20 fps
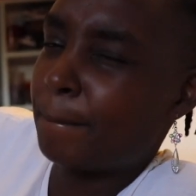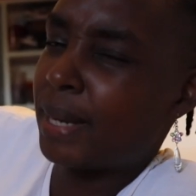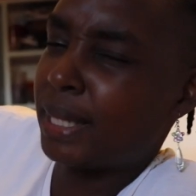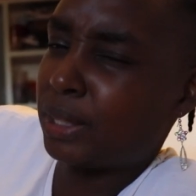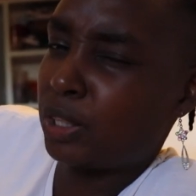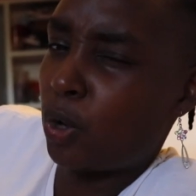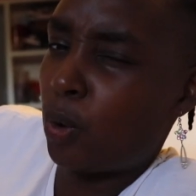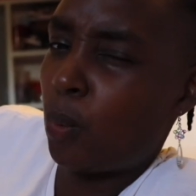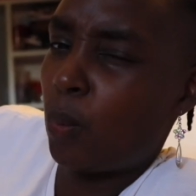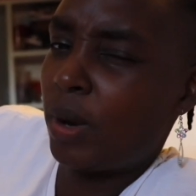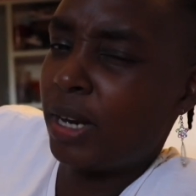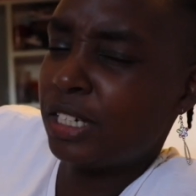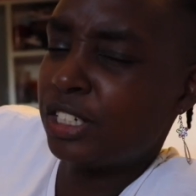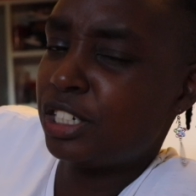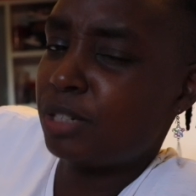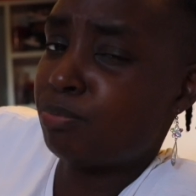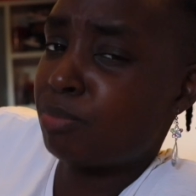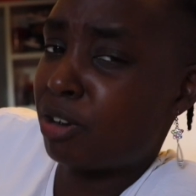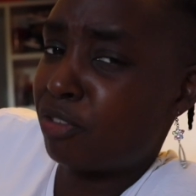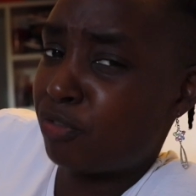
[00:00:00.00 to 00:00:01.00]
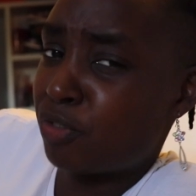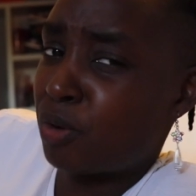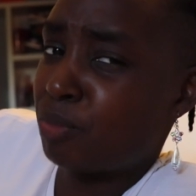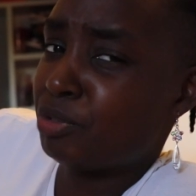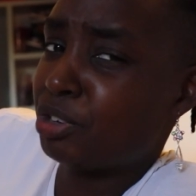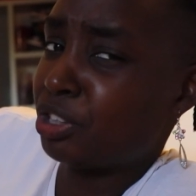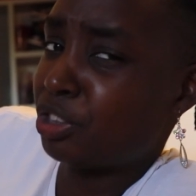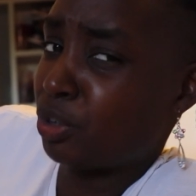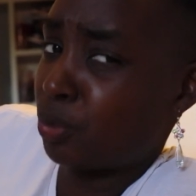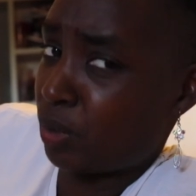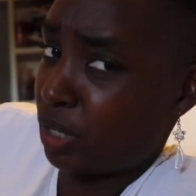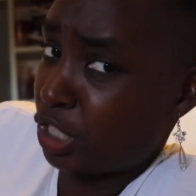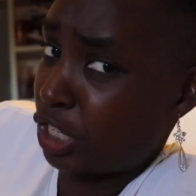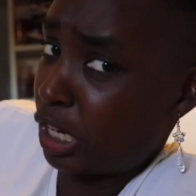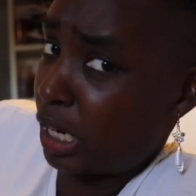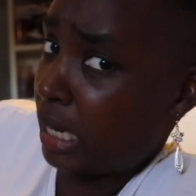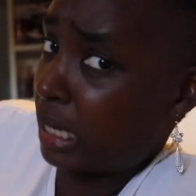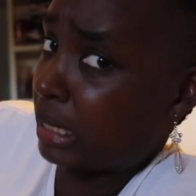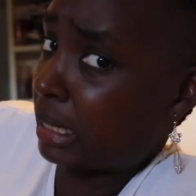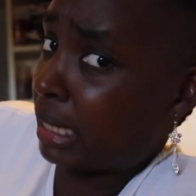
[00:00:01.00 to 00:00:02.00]
But the way she performed and the way
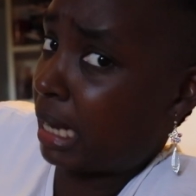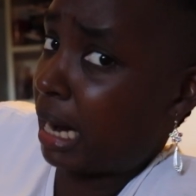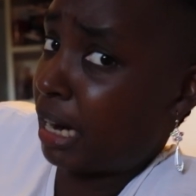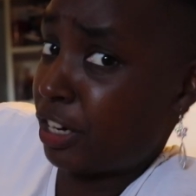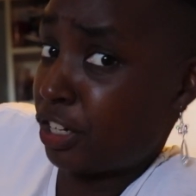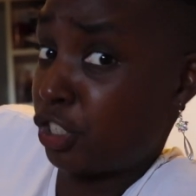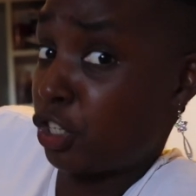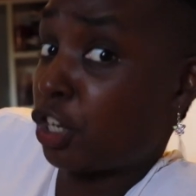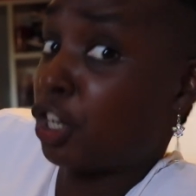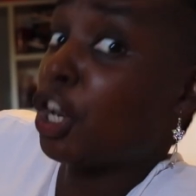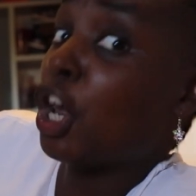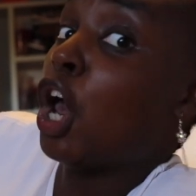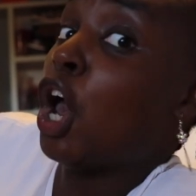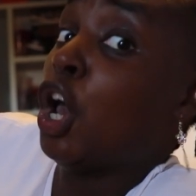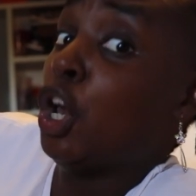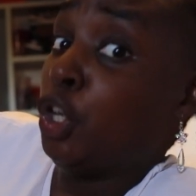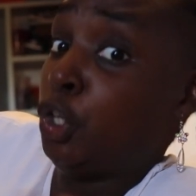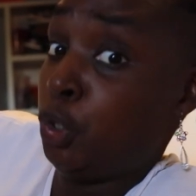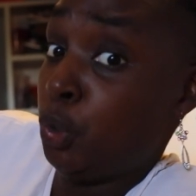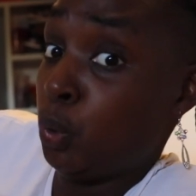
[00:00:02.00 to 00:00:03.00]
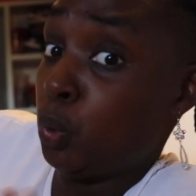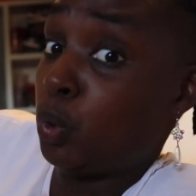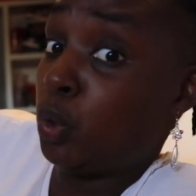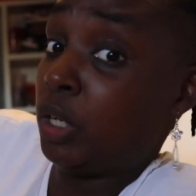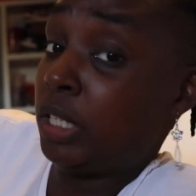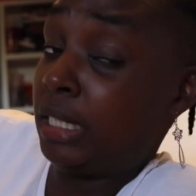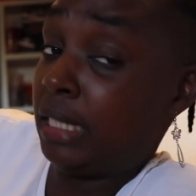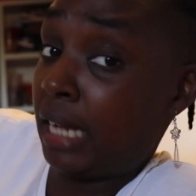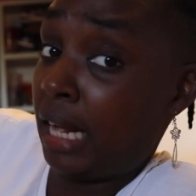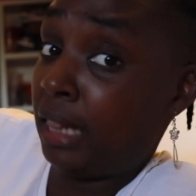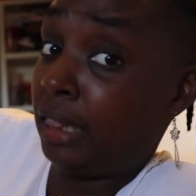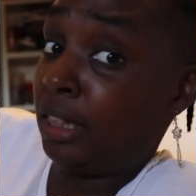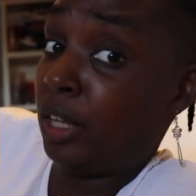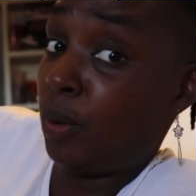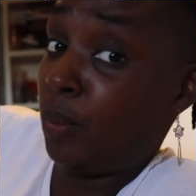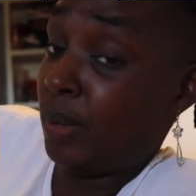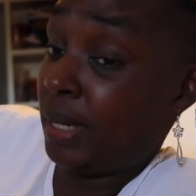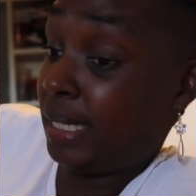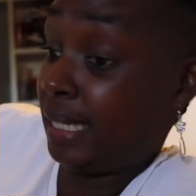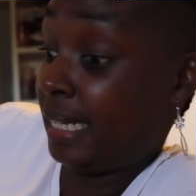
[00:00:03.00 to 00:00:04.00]
she kissed Carrington, you could tell there
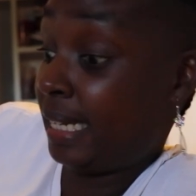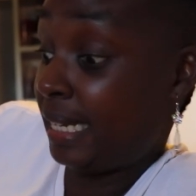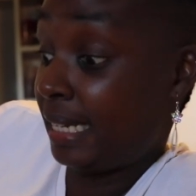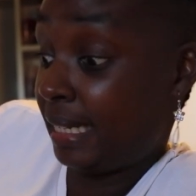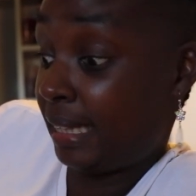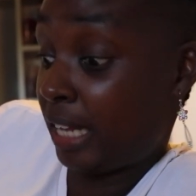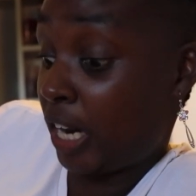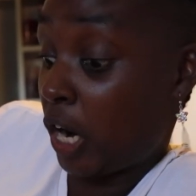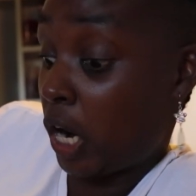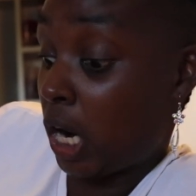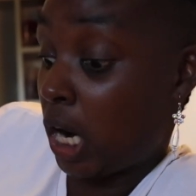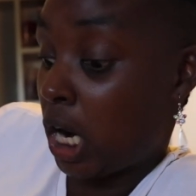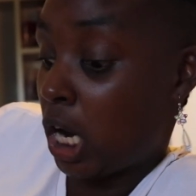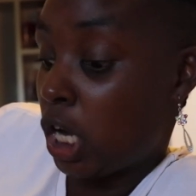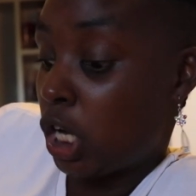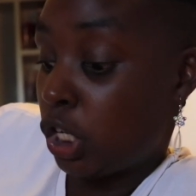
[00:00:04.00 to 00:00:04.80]
was heat there.